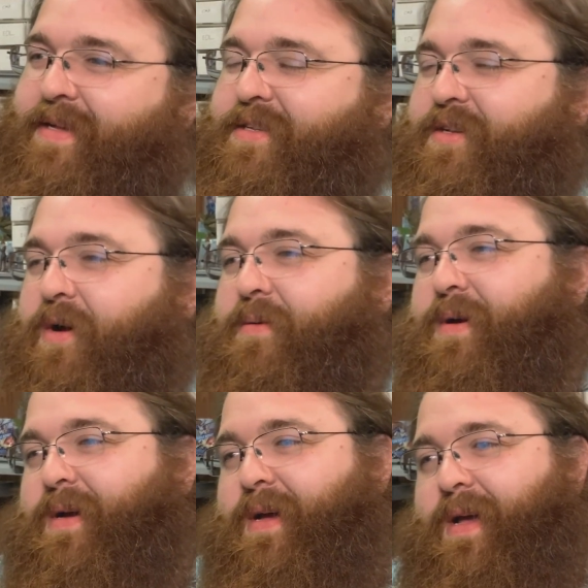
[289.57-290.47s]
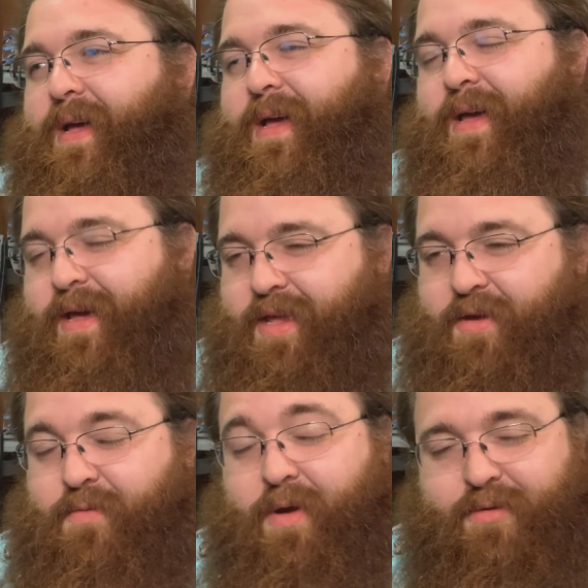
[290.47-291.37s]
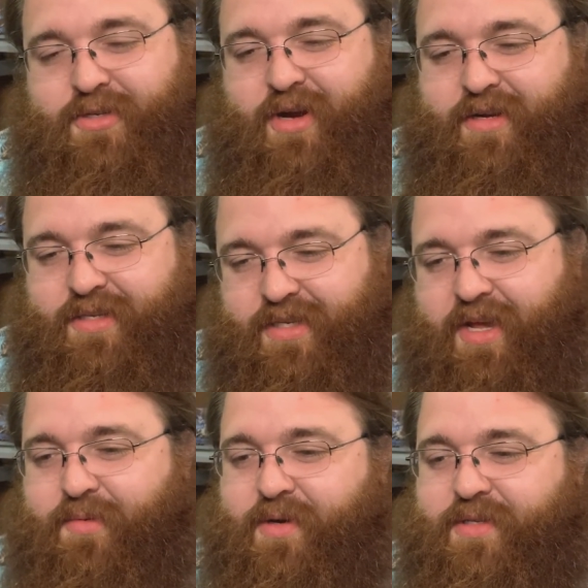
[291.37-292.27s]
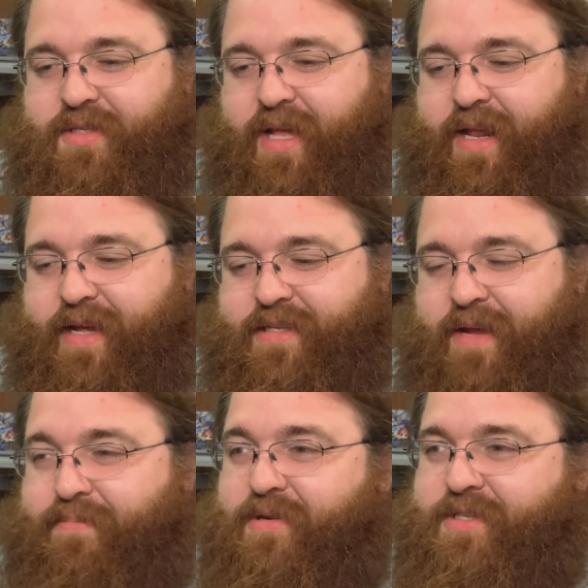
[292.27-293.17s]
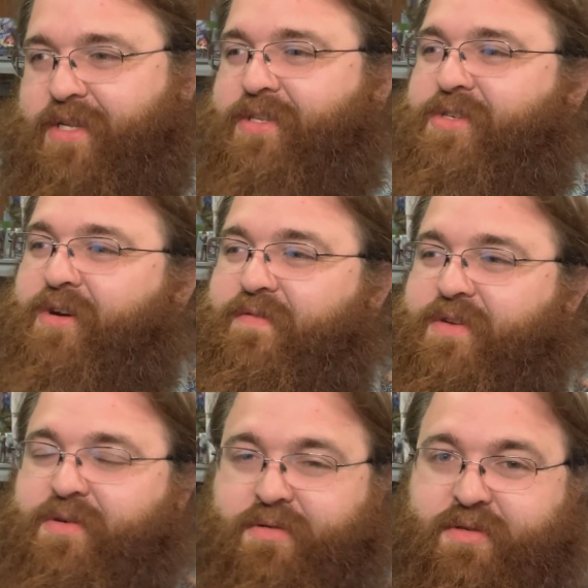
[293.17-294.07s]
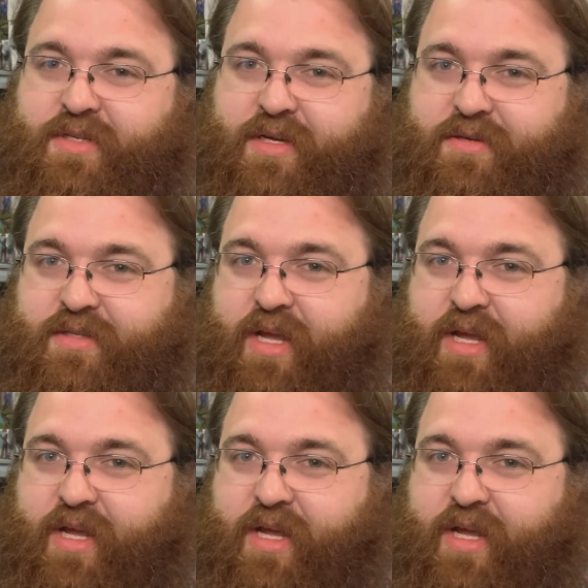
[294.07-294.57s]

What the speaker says: So, anyway, what I was trying to say was that as a percentage of the total sales,